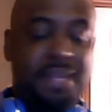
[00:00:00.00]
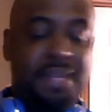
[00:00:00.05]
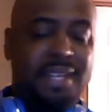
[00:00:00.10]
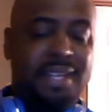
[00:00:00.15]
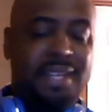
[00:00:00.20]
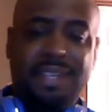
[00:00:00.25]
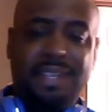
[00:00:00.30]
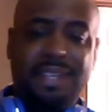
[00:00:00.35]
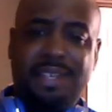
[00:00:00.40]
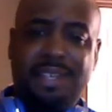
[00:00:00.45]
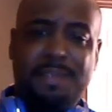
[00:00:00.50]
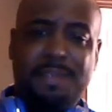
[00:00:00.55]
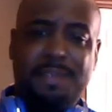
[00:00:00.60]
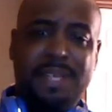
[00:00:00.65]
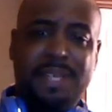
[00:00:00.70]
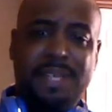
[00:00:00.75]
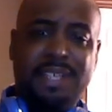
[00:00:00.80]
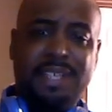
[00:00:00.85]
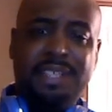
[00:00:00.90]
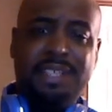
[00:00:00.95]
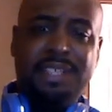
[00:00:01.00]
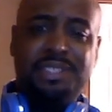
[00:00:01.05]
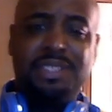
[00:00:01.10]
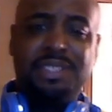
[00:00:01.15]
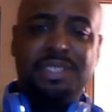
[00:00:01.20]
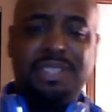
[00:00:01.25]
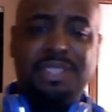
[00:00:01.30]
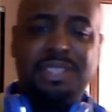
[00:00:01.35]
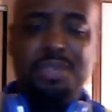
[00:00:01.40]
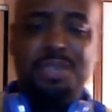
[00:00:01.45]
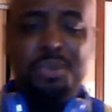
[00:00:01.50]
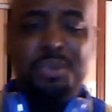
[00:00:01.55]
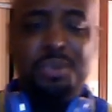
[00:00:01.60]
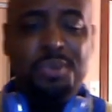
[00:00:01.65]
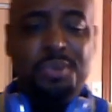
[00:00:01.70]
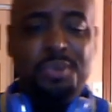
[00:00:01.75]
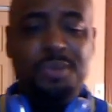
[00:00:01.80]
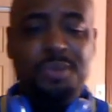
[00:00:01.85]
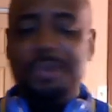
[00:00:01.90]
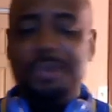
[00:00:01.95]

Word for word: but the way he shut it down in there,